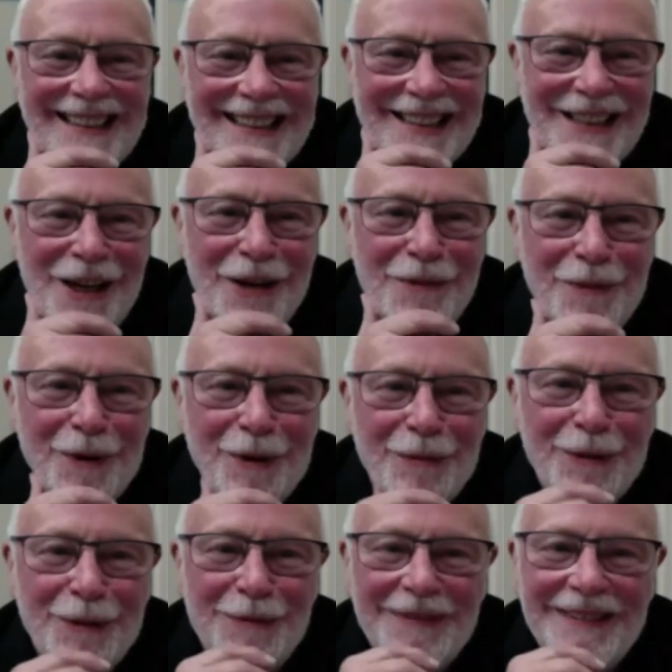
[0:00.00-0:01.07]
It's no
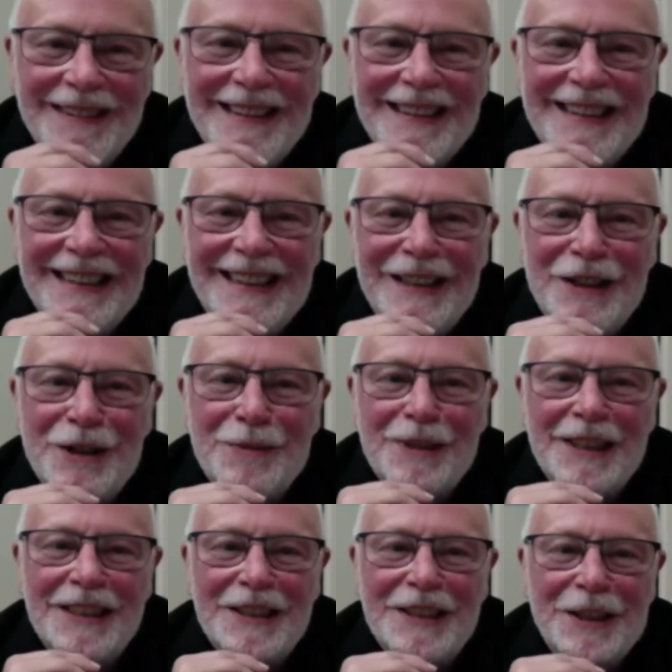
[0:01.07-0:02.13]
problem. In the
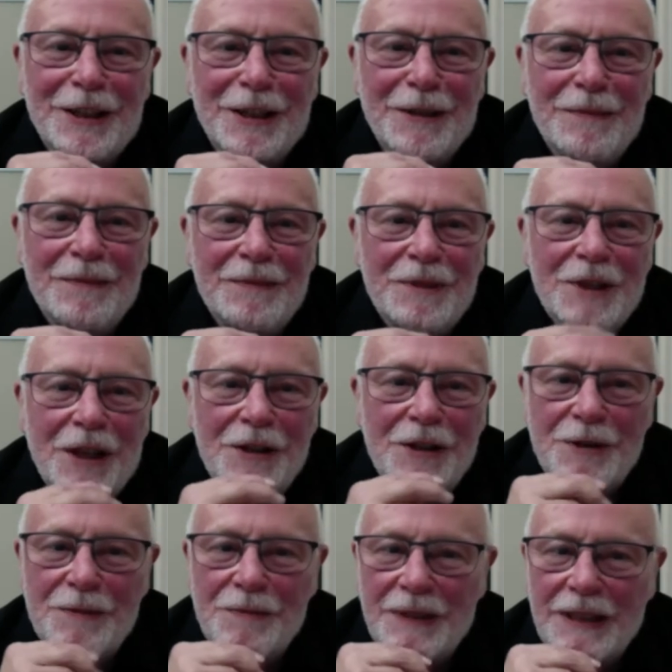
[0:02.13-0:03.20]
meantime,
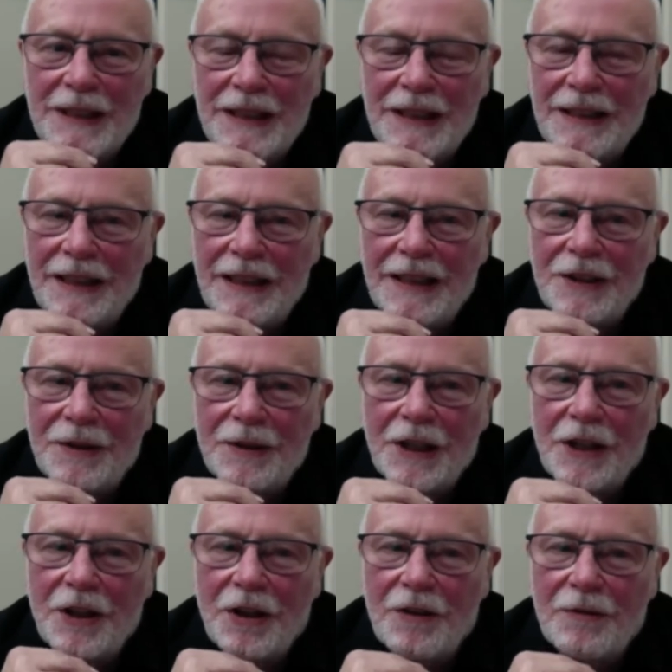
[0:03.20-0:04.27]
Joe's been uh, doing
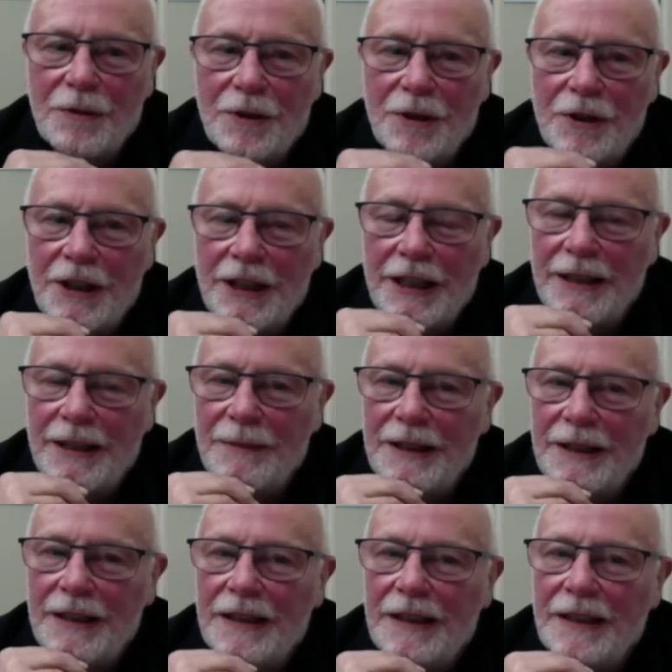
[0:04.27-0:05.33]
a lot of work here,
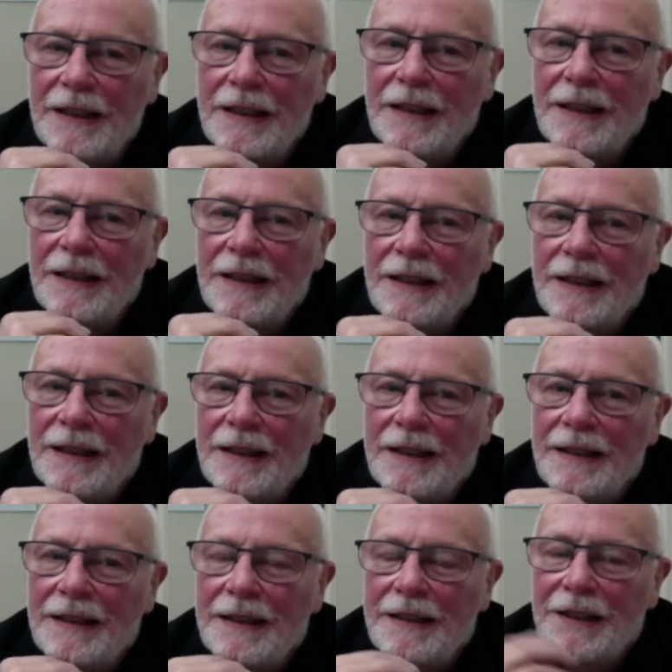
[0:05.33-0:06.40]
but
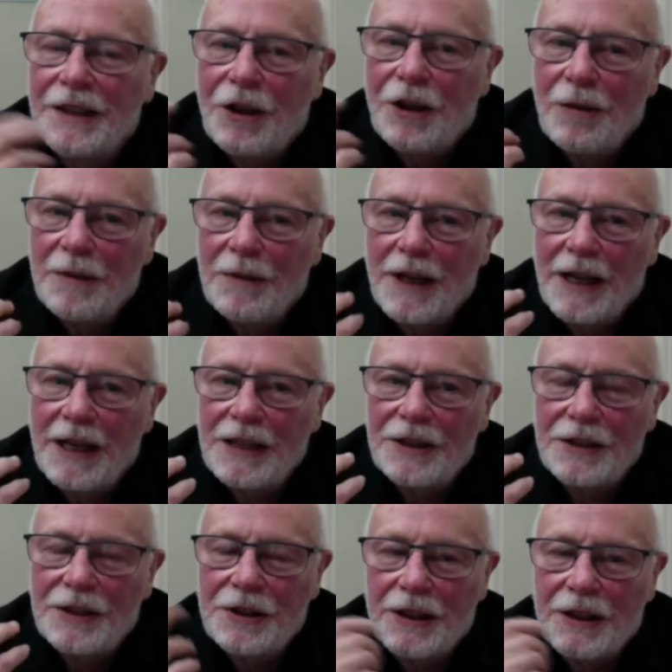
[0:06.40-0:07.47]
the
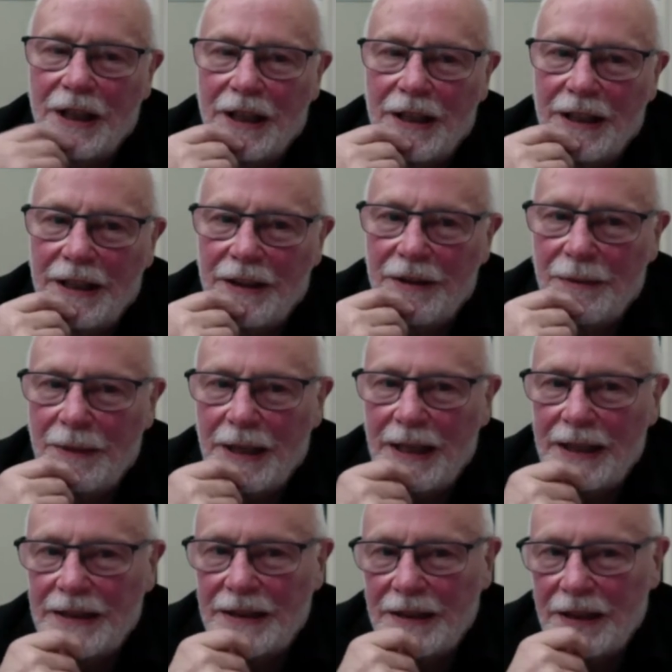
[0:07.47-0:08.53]
combinations you're going to hear
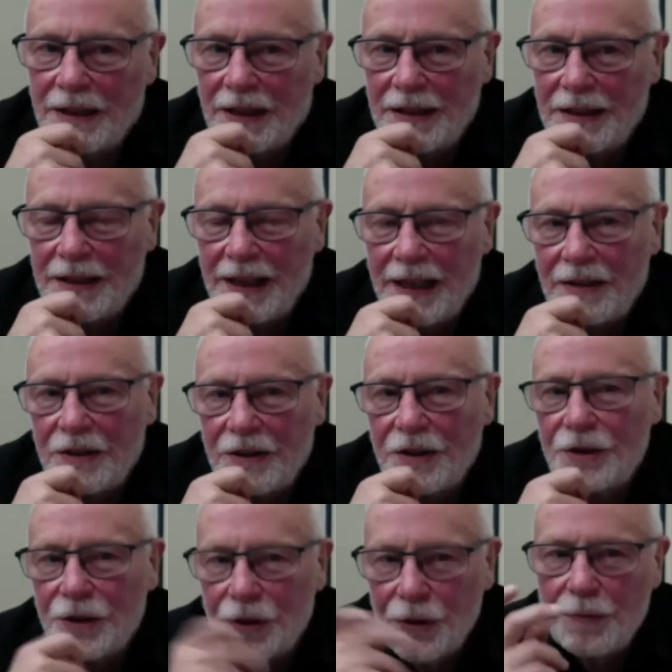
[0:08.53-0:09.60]
about tonight tackle the
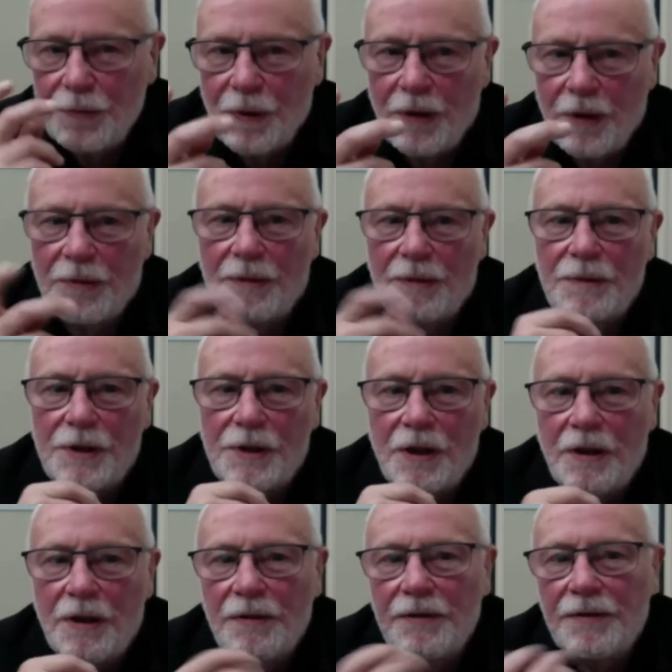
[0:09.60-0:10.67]
two problems
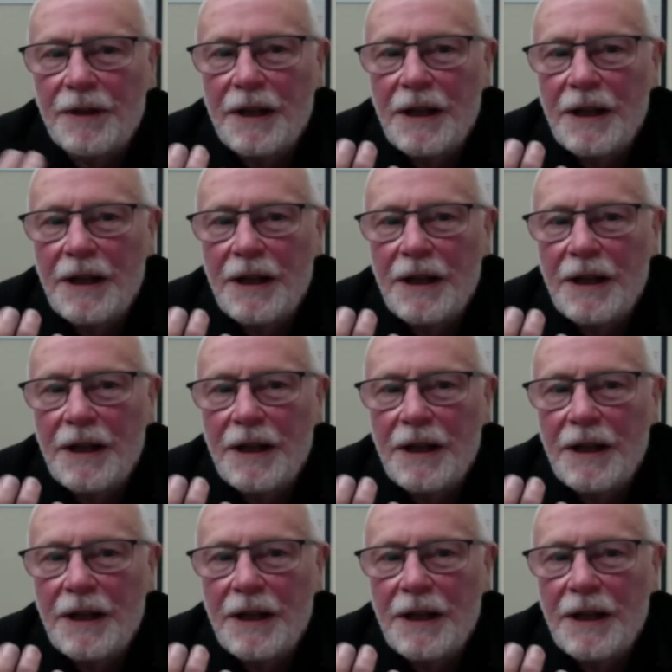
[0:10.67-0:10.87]
of